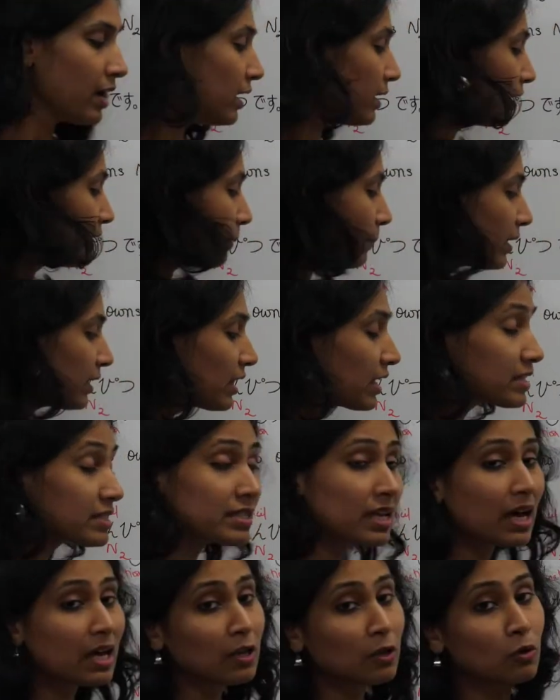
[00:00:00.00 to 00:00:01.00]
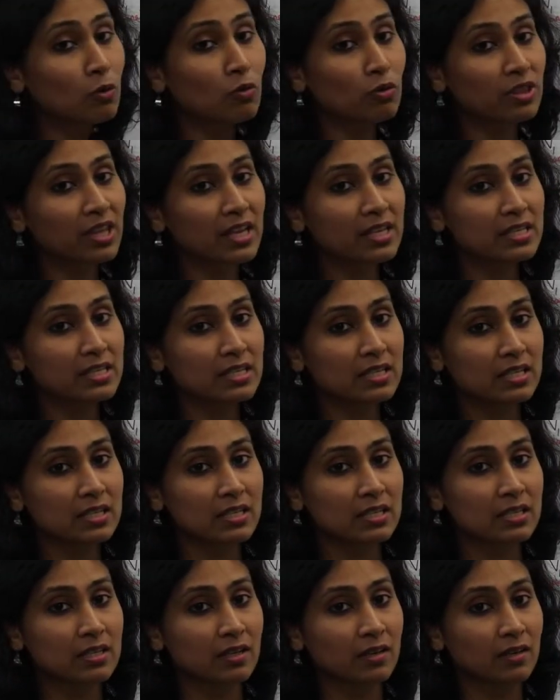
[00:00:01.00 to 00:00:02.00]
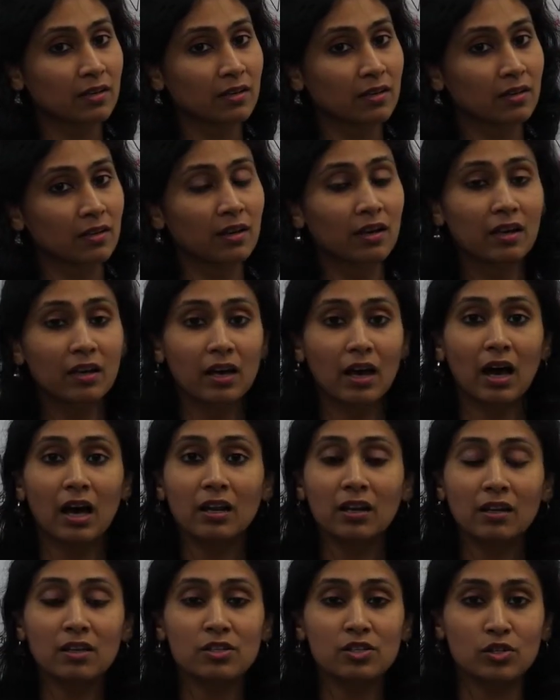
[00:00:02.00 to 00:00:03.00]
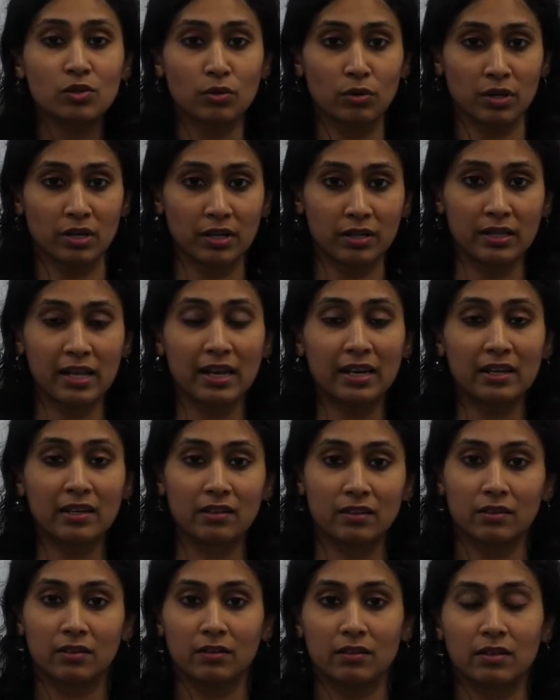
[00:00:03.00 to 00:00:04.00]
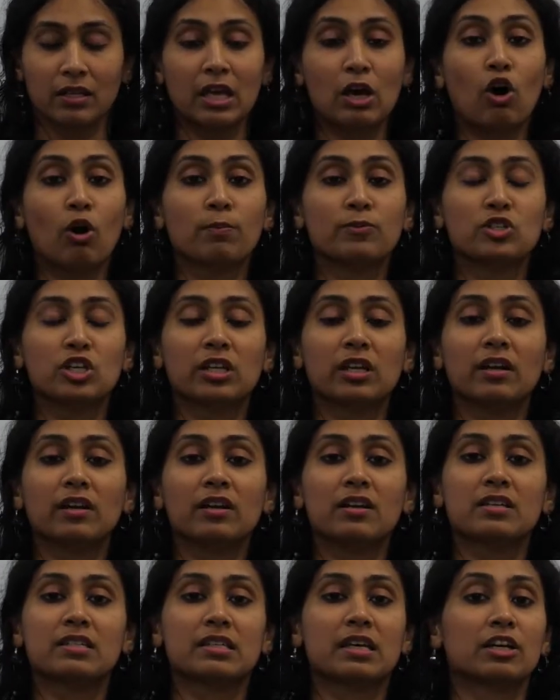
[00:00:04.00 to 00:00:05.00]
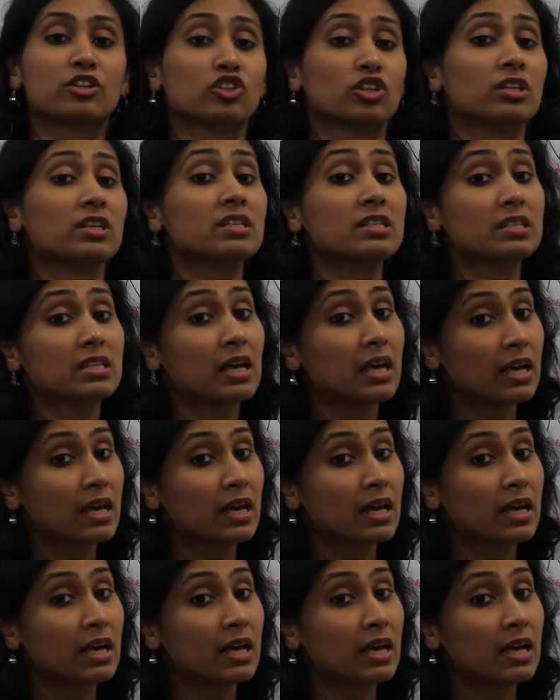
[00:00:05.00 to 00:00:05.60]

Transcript: Yamada-san no desu. Understood that the object under discussion is